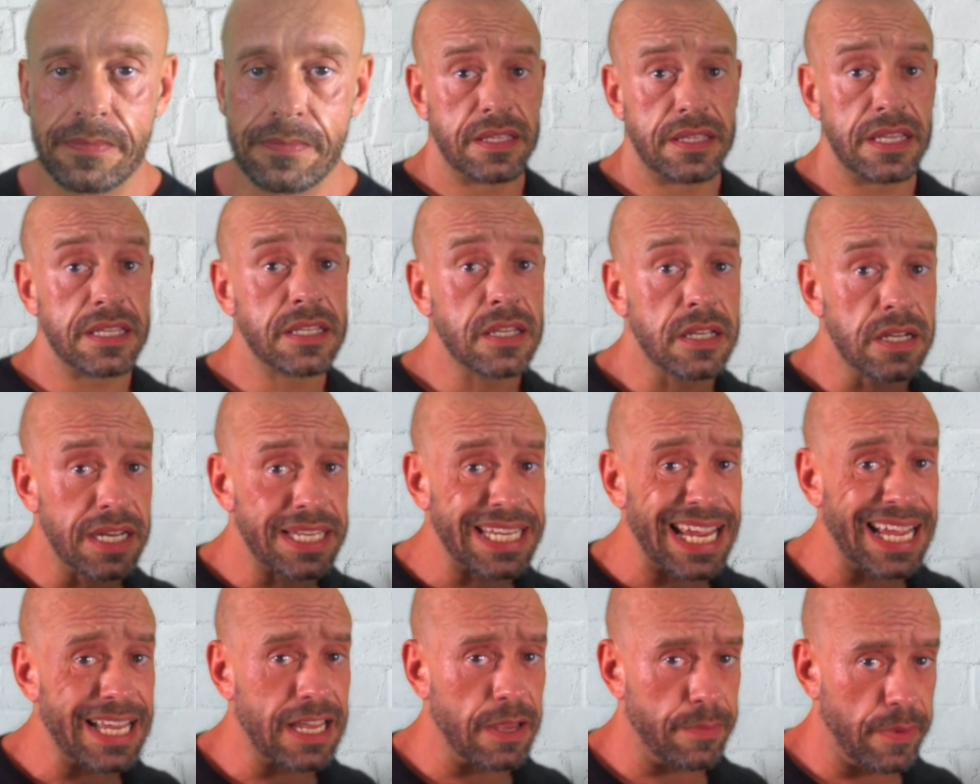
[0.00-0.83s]
This is going to
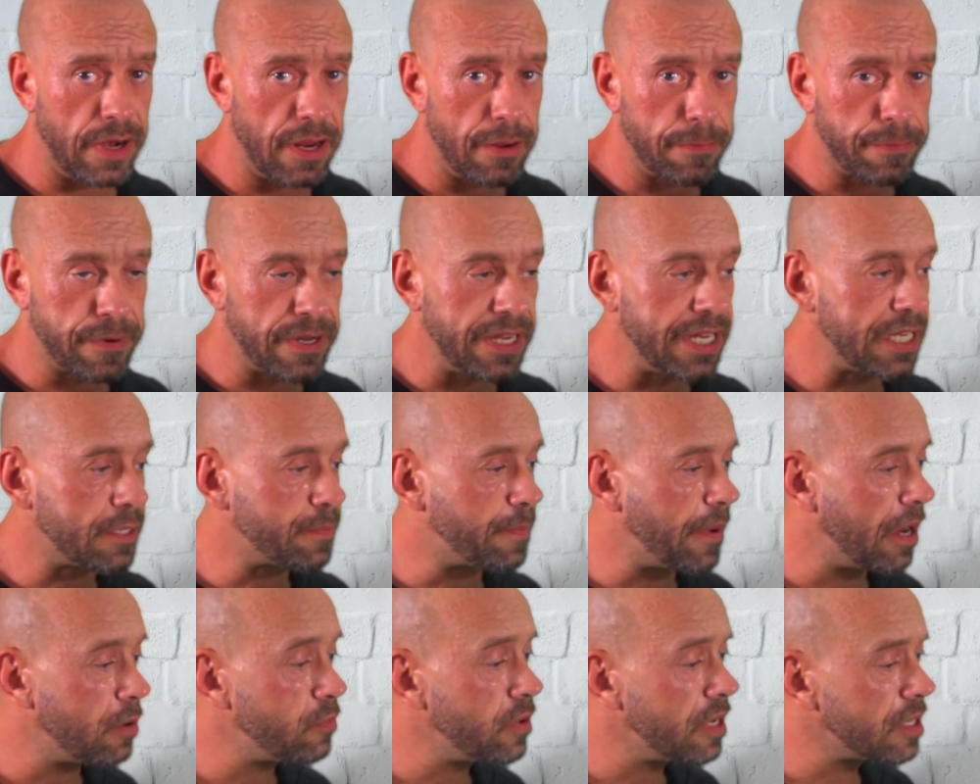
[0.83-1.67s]
take a minute, please
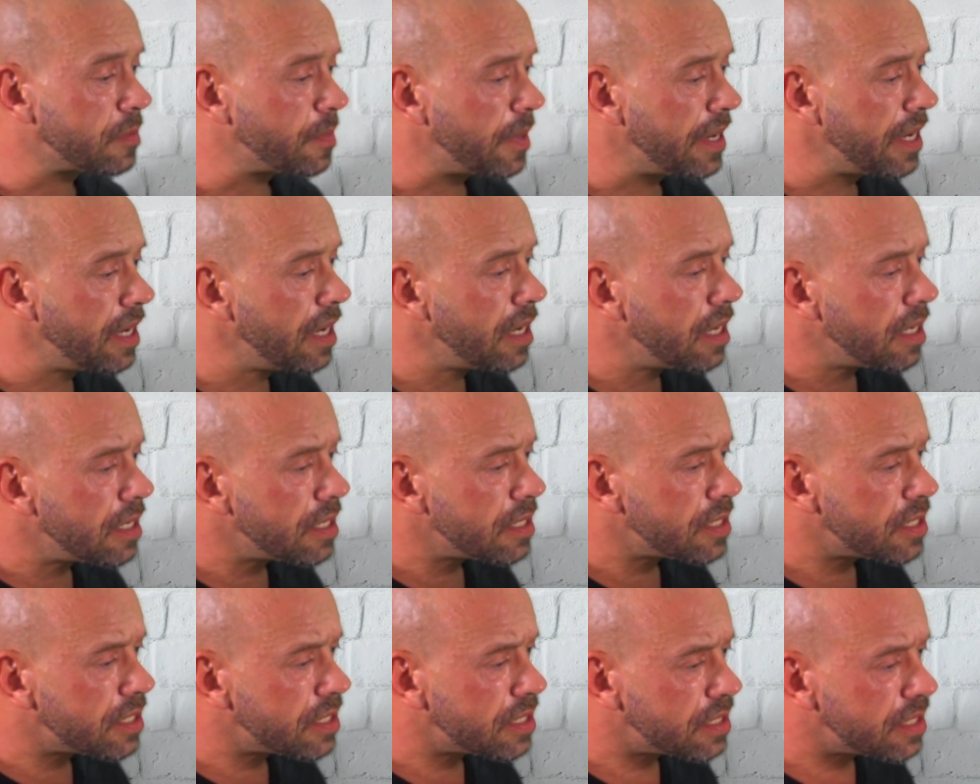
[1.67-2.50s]
bear with me.
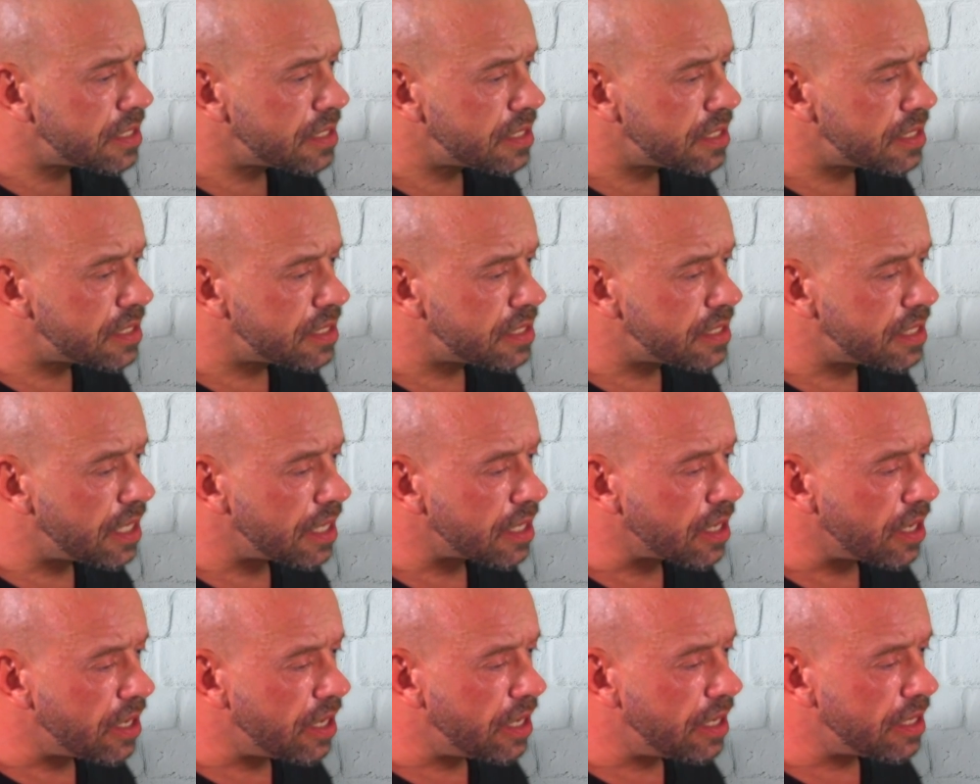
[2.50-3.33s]

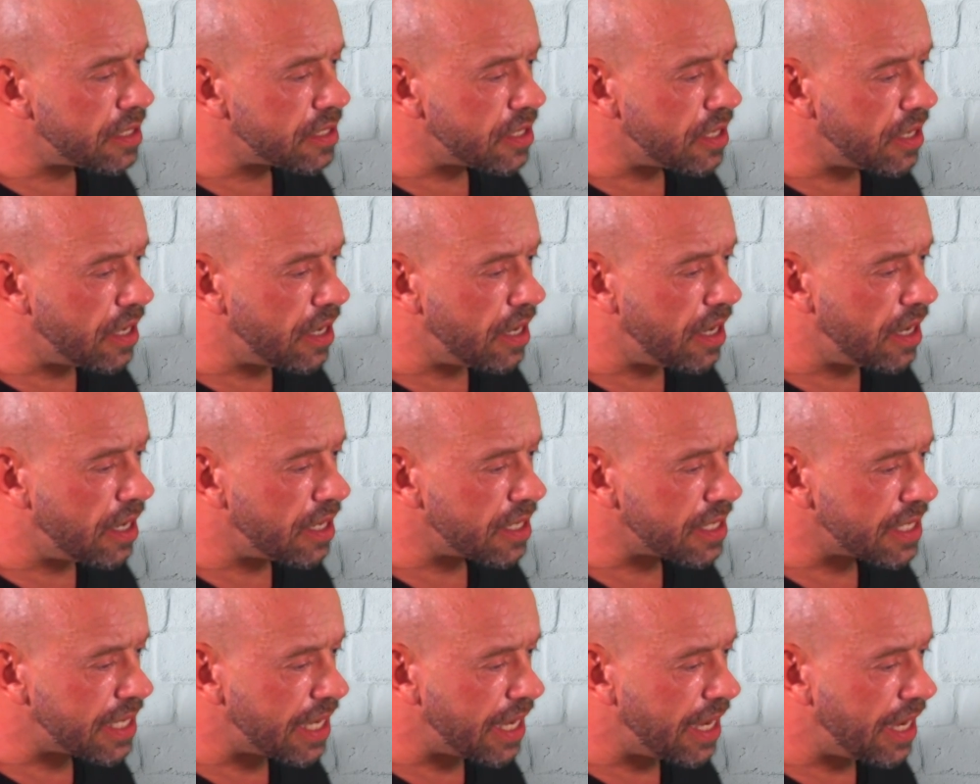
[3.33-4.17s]
Sigurd
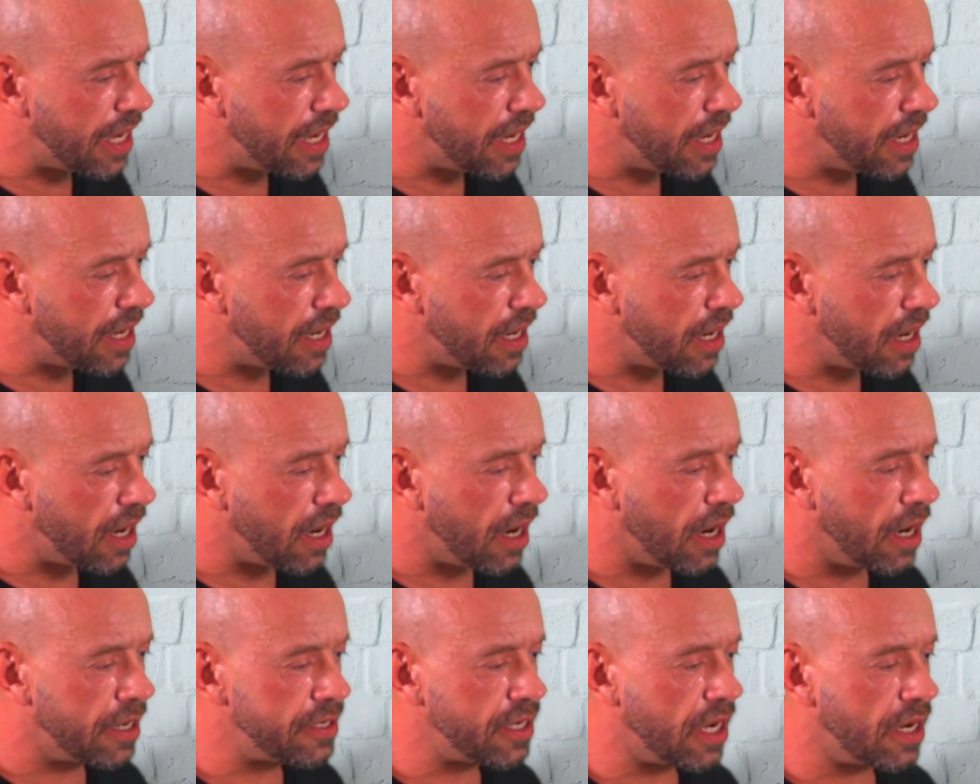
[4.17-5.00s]
Geir
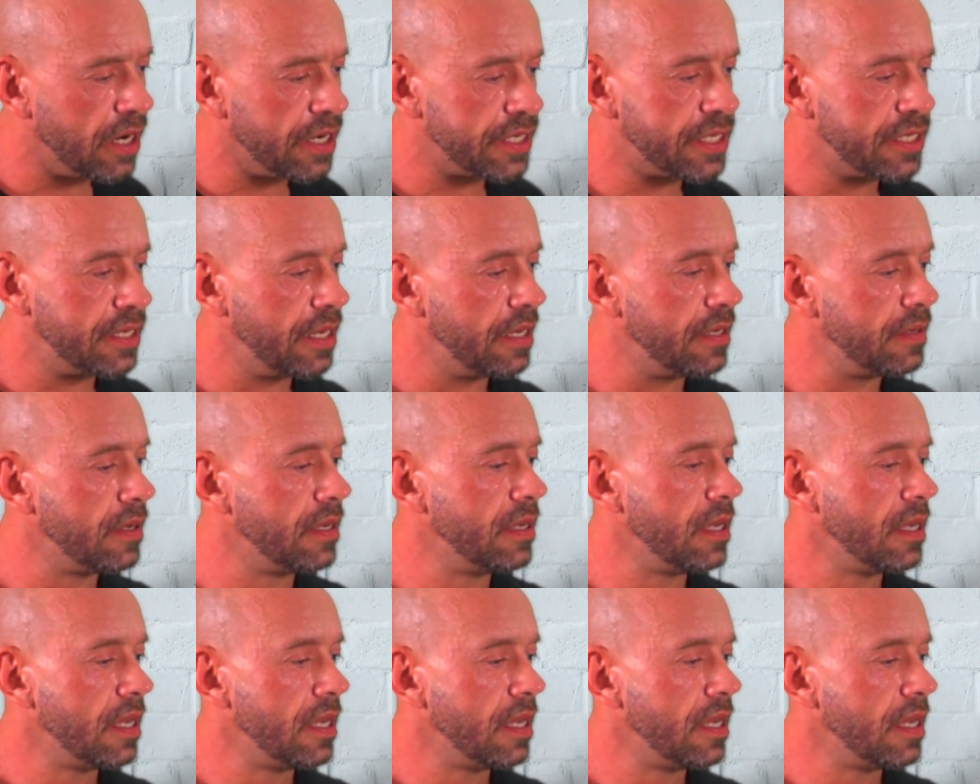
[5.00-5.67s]
Arnarsson.